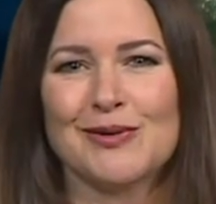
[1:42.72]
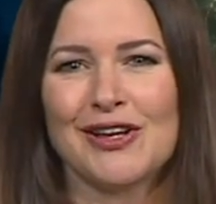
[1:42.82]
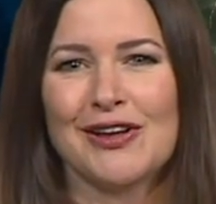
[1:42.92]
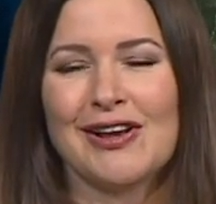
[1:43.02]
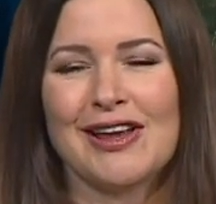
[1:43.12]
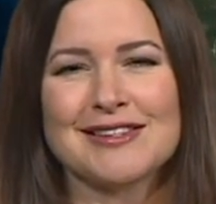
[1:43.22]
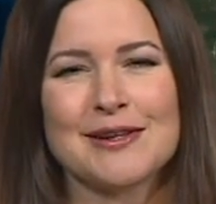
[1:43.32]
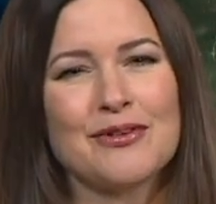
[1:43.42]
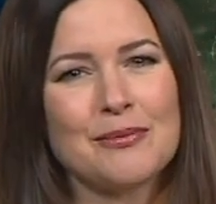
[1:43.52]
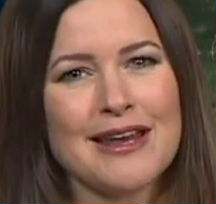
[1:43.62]
you earlier.
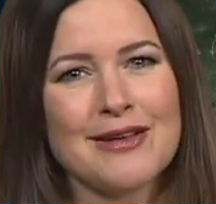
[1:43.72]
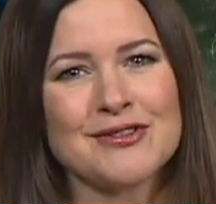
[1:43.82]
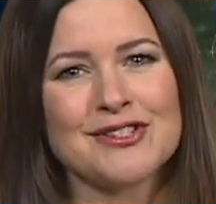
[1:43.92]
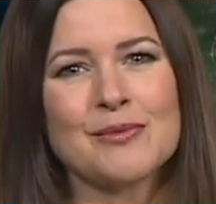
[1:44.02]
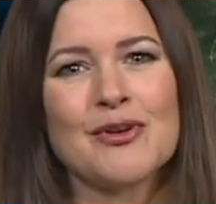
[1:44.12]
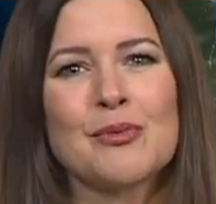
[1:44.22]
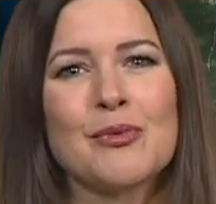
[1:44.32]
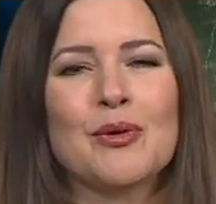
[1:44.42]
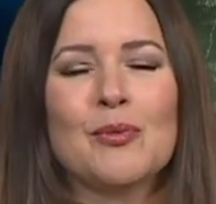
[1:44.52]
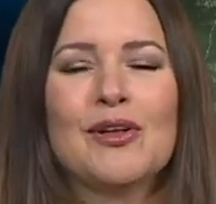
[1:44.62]
So for many of us, tomorrow
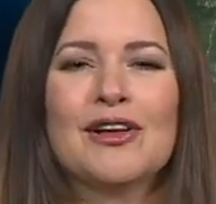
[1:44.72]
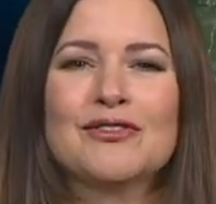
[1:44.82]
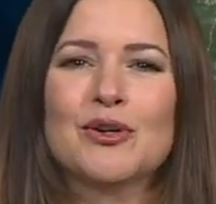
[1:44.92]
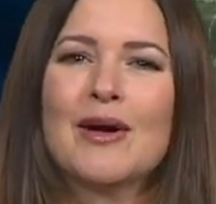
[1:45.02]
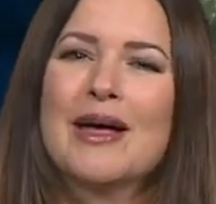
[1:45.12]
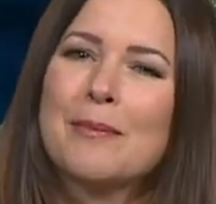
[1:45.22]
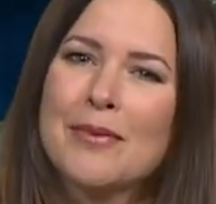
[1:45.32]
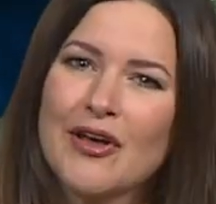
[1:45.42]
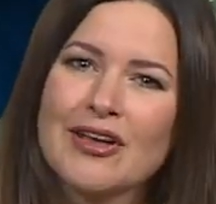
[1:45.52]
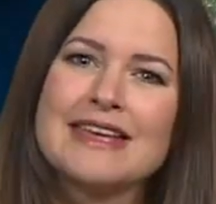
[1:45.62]
morning we'll get off to quite a
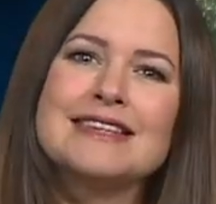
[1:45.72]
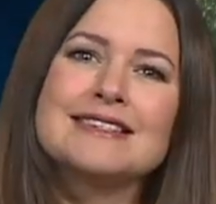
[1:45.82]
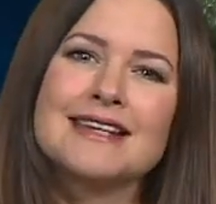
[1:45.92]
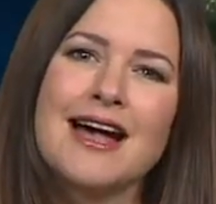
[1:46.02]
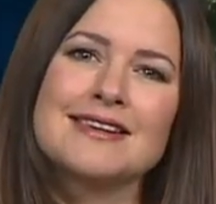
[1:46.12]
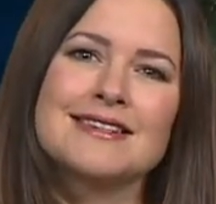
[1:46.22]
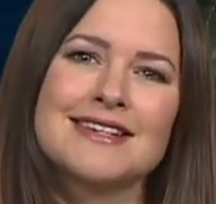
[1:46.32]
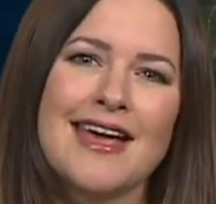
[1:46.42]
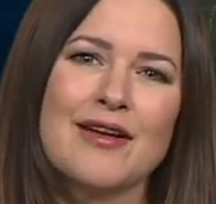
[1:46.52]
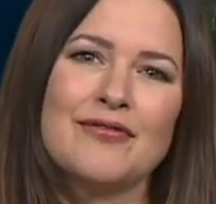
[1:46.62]
murky start to the
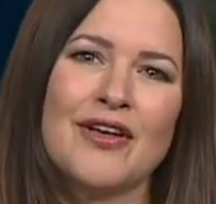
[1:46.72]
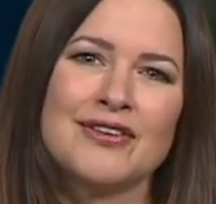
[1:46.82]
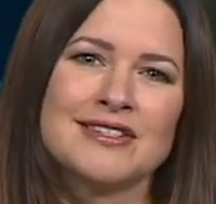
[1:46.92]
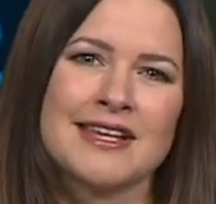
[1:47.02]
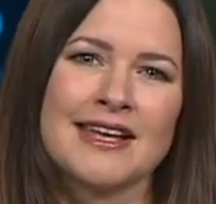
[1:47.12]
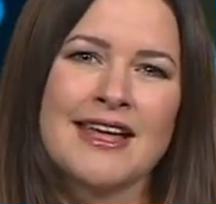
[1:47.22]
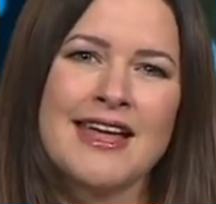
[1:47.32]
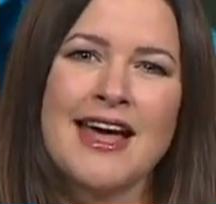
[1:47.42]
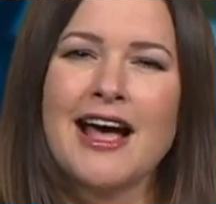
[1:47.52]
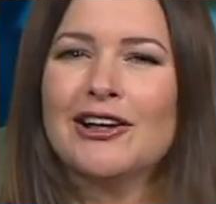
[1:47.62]
day first thing.
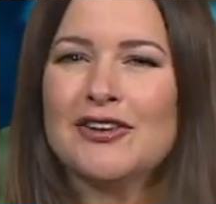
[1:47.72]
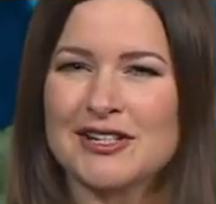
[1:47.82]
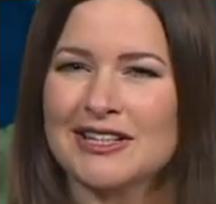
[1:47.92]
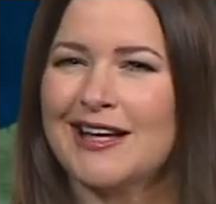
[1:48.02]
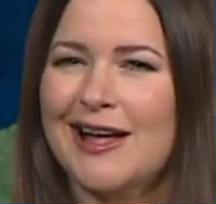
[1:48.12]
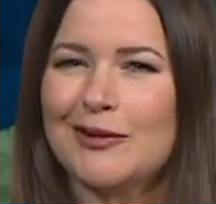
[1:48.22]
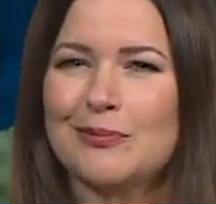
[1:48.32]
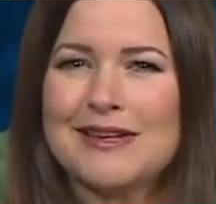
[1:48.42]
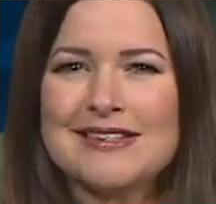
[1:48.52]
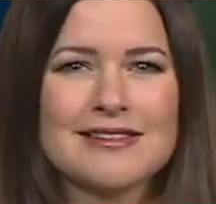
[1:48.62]
A lot of cloud,
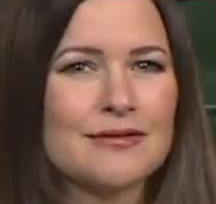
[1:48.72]
mist and